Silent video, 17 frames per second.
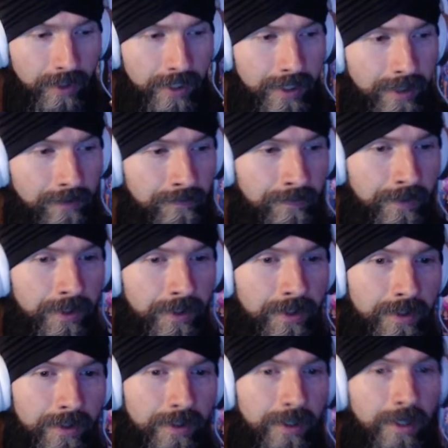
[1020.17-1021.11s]
now.
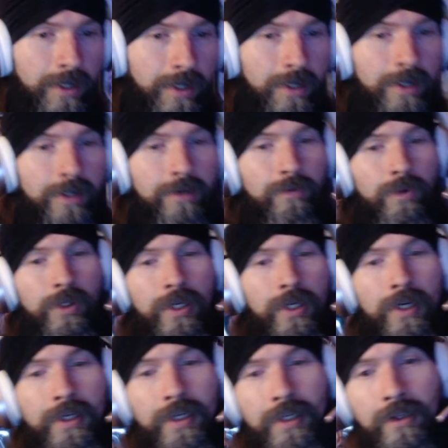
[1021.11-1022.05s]
We're
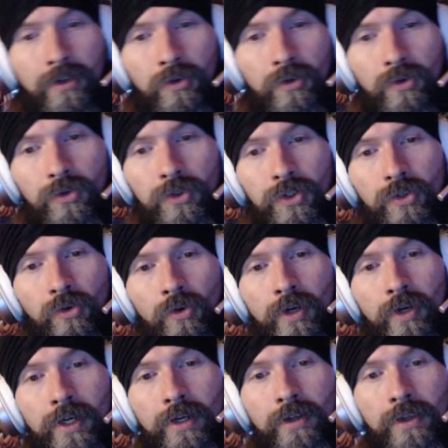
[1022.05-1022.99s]
not getting the whole
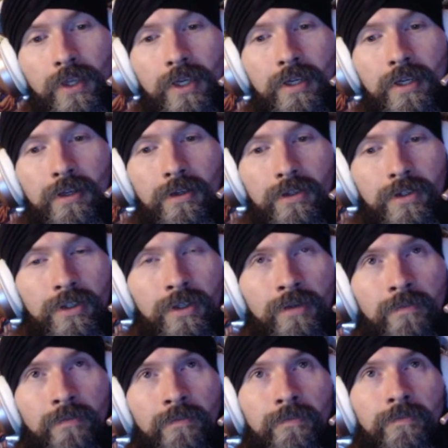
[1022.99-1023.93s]
story on things.
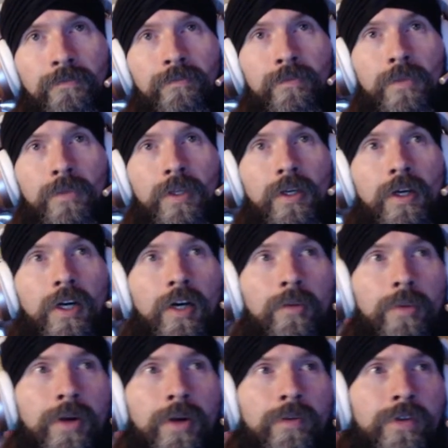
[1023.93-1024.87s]

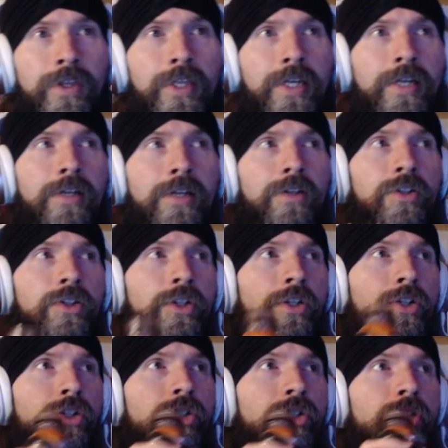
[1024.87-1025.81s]
Everything is
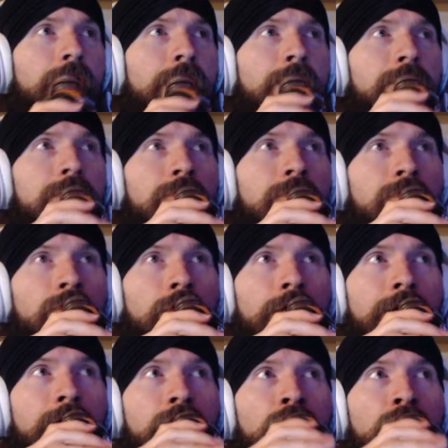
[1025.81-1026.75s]
just shades of
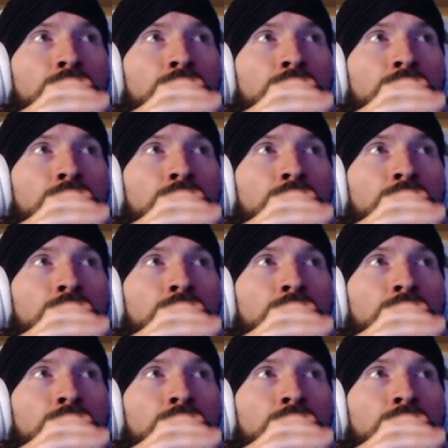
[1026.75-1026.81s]
gray.